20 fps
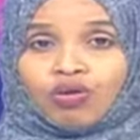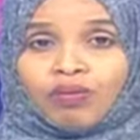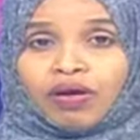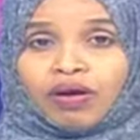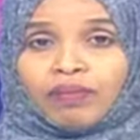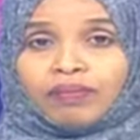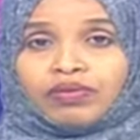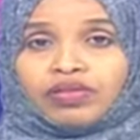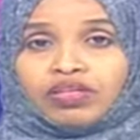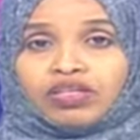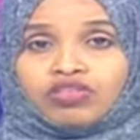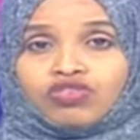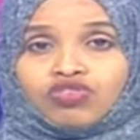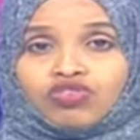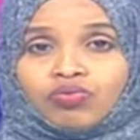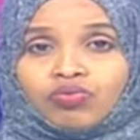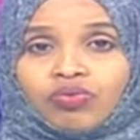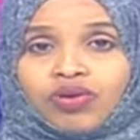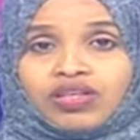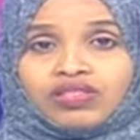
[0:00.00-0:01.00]
to all public
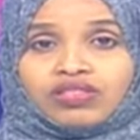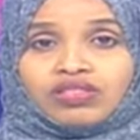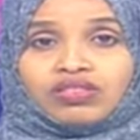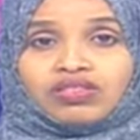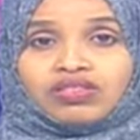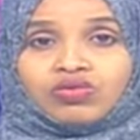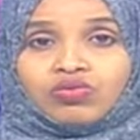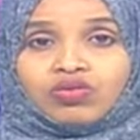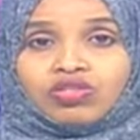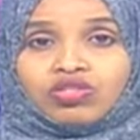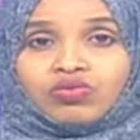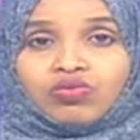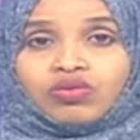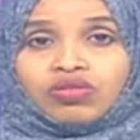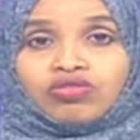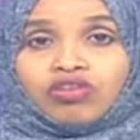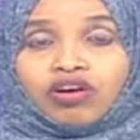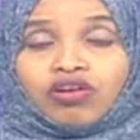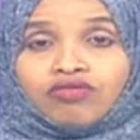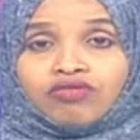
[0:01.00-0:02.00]
enterprises which
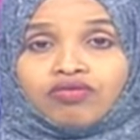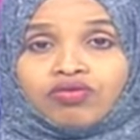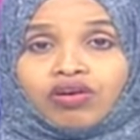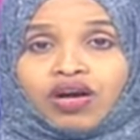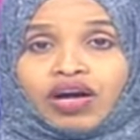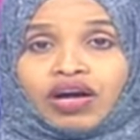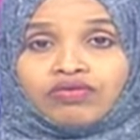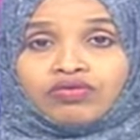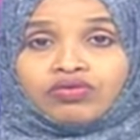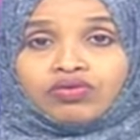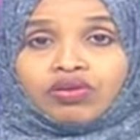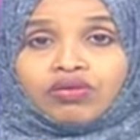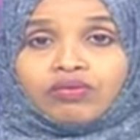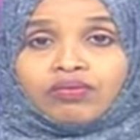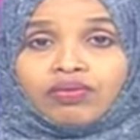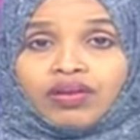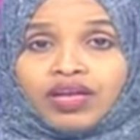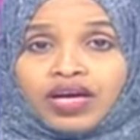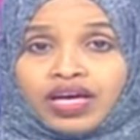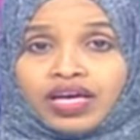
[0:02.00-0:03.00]
will therefore have to
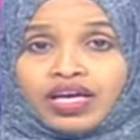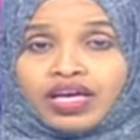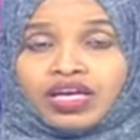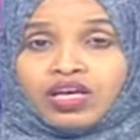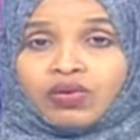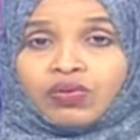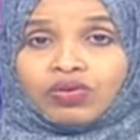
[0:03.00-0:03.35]
comply